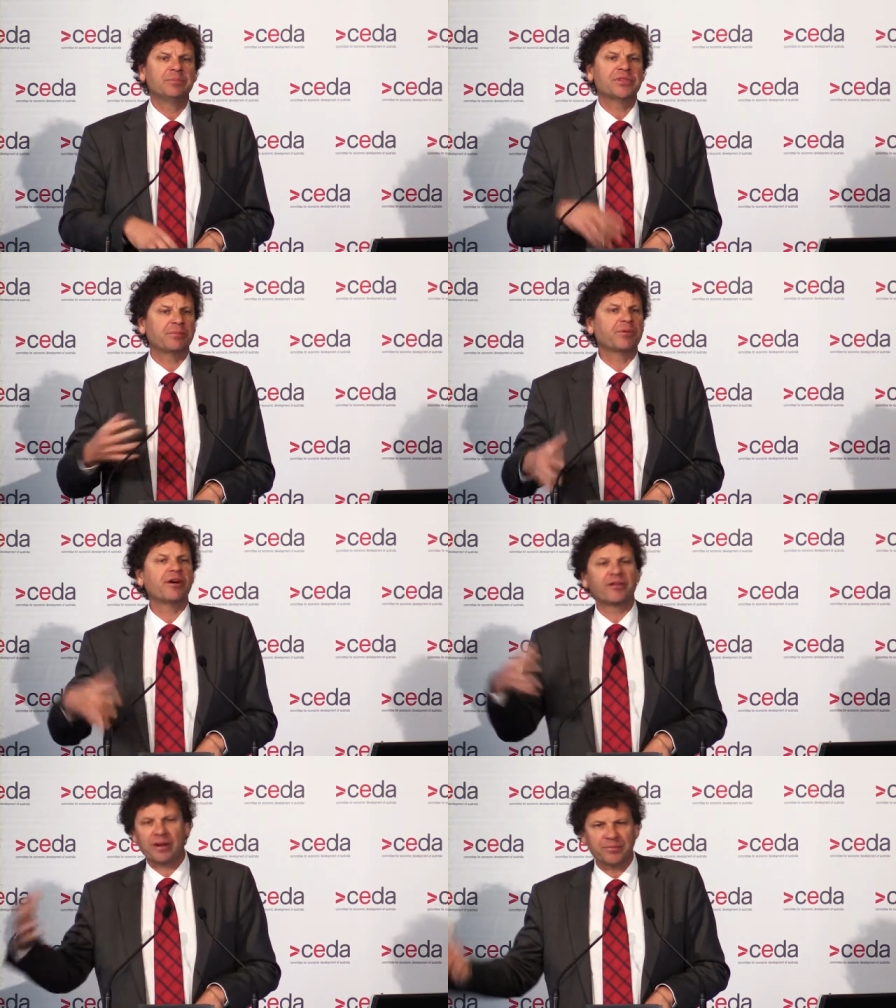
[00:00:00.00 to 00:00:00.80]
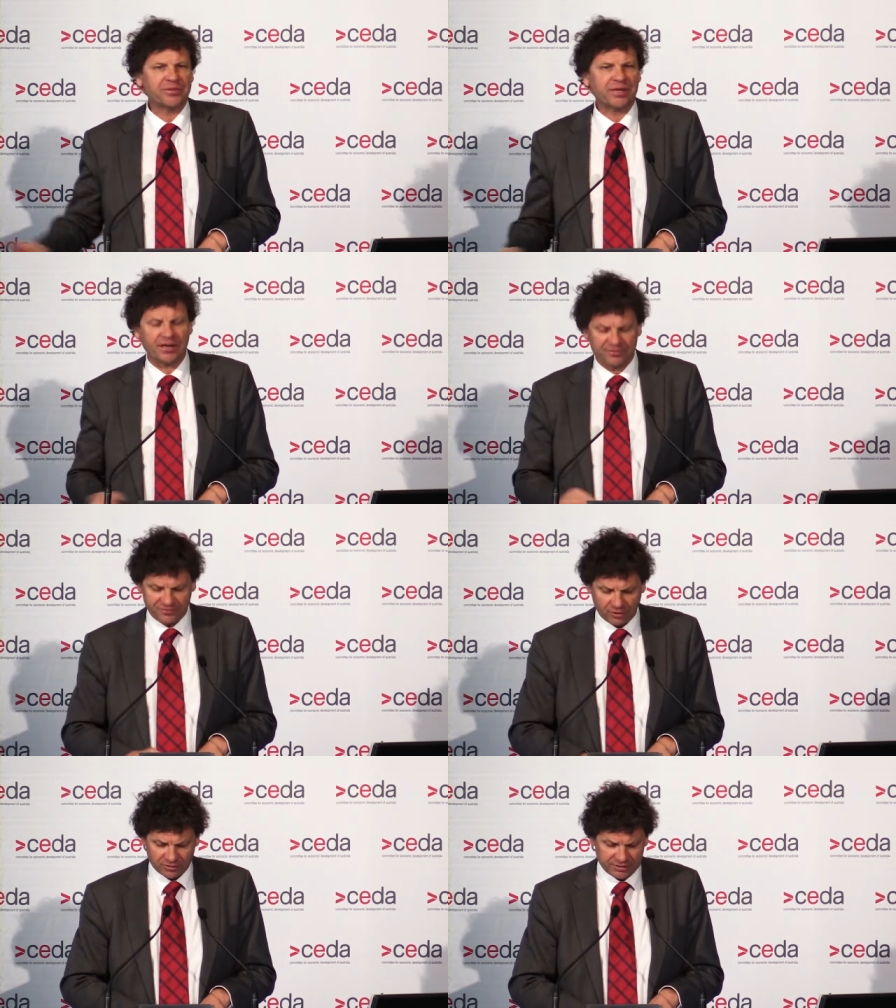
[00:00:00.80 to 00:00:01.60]
but the program that then
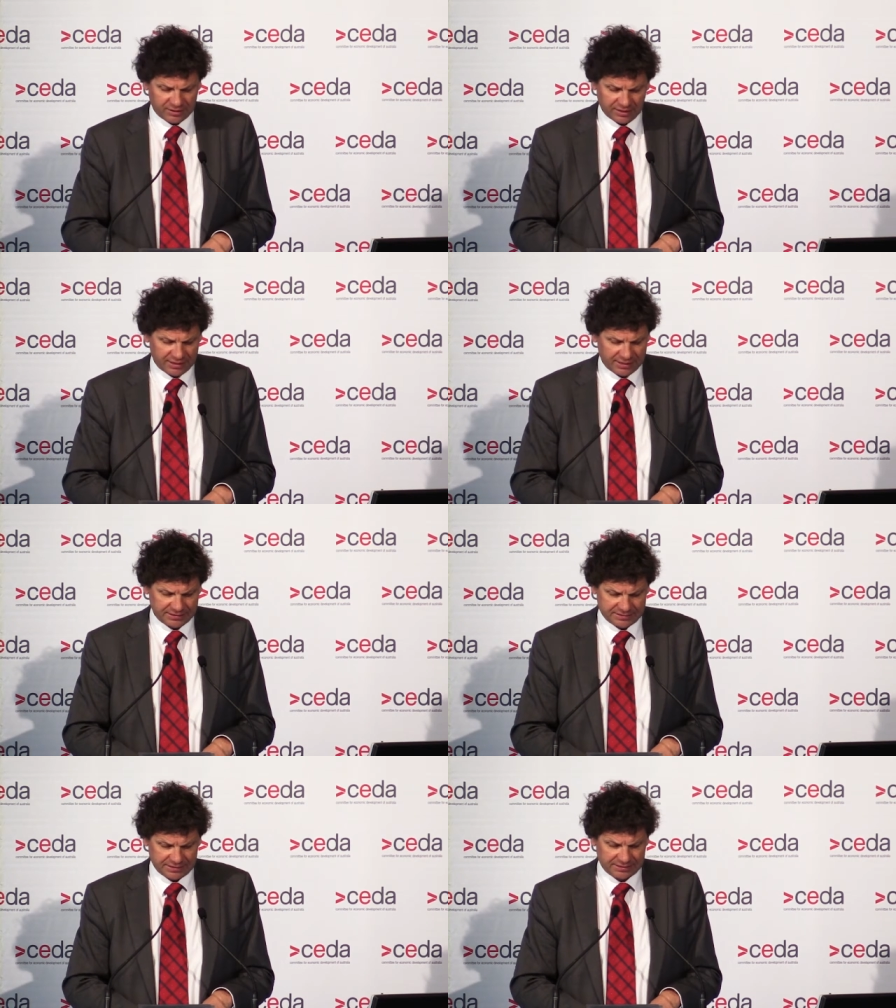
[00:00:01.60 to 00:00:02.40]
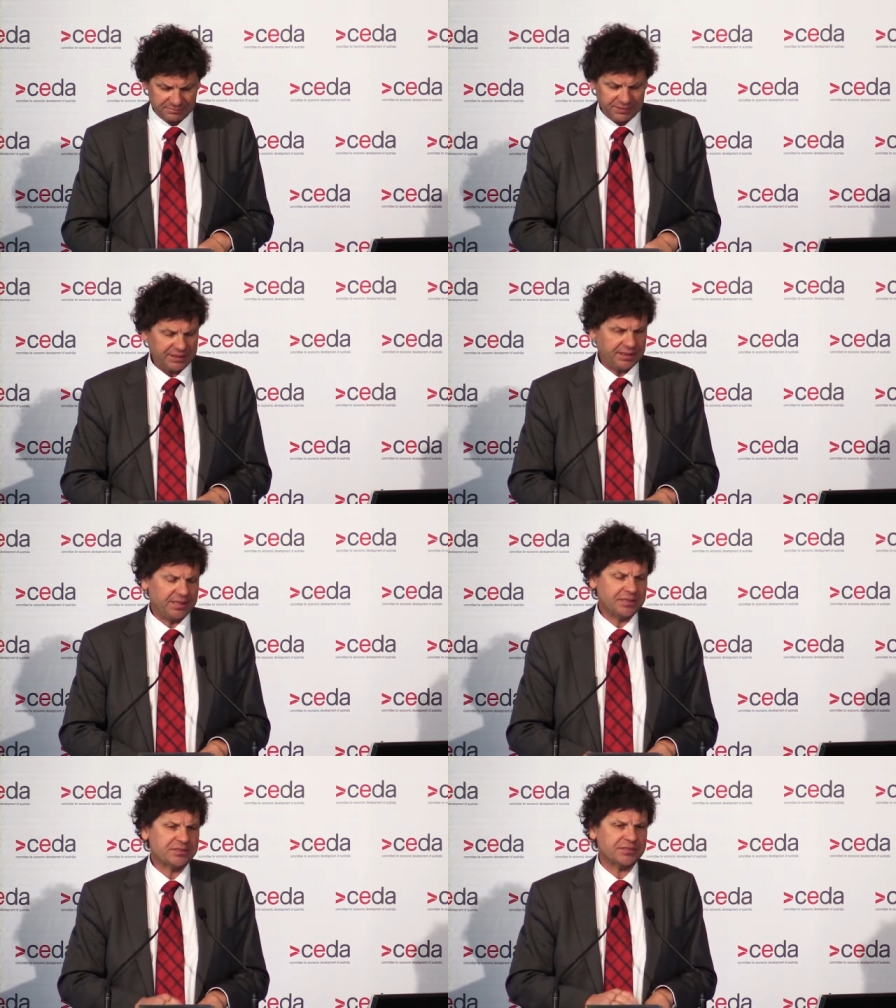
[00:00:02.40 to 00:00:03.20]
unfolded, and I had many
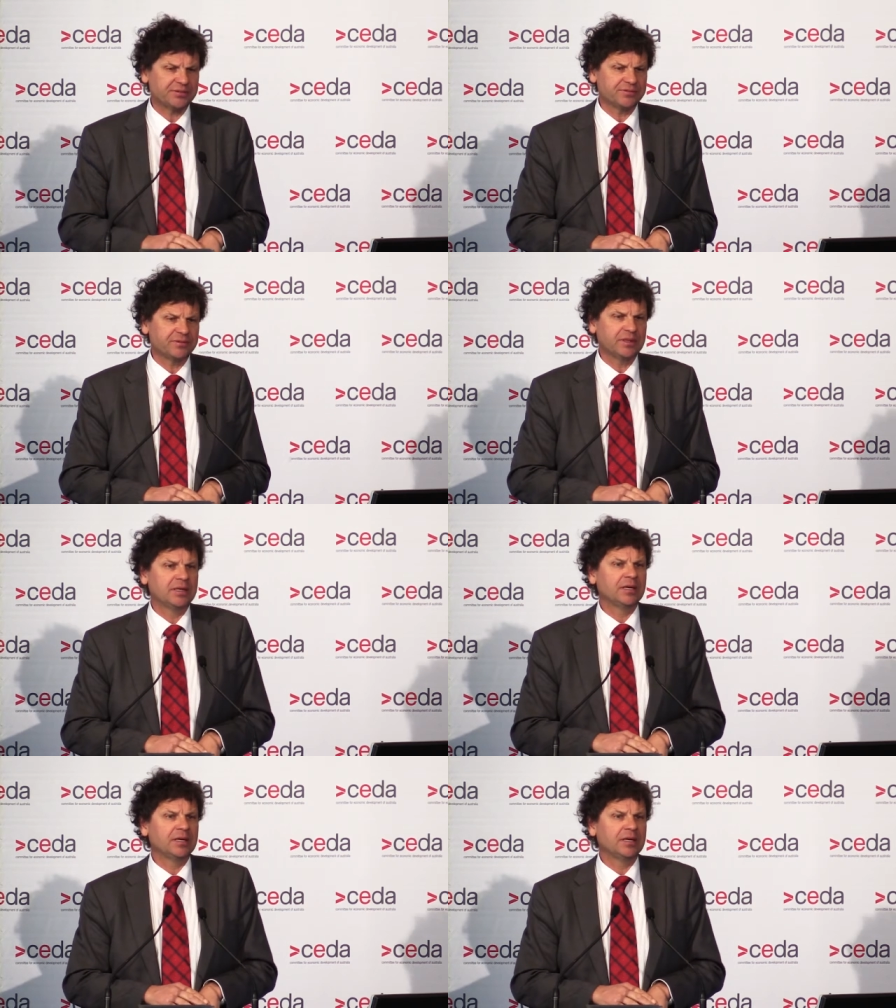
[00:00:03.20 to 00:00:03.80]
years of